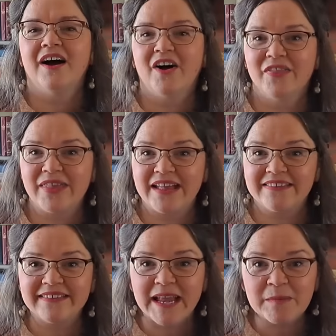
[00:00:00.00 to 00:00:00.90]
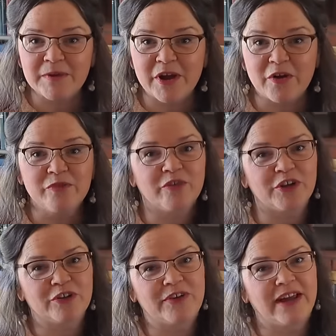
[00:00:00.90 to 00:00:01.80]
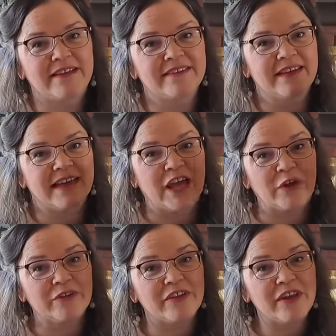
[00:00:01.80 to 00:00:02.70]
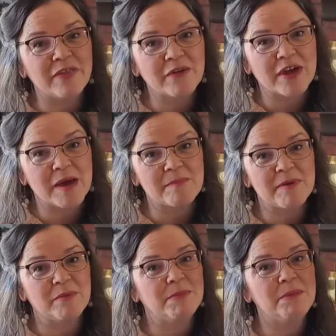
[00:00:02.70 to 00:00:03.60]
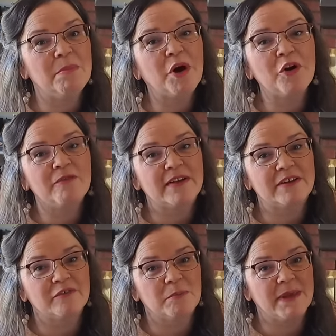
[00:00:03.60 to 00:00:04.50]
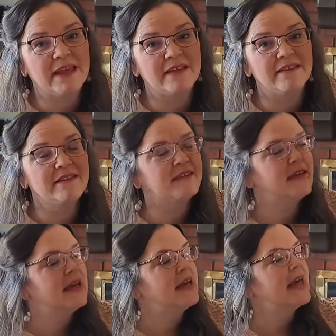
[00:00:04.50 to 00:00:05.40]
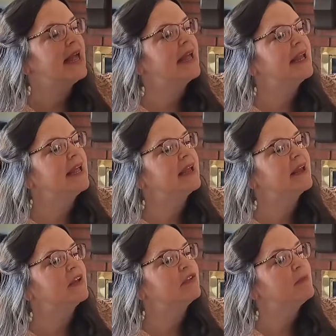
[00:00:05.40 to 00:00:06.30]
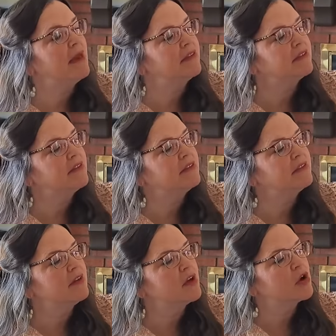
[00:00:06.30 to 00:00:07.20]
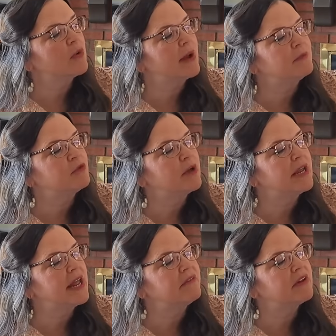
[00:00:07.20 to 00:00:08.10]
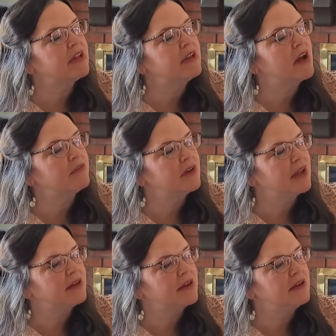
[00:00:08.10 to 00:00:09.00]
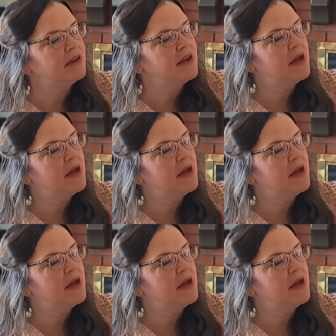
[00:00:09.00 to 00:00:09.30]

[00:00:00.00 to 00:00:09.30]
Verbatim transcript: On that same note for your desk, here's another cup that would be perfect for pens. It is Mason's Crabtree and Evelyn of London,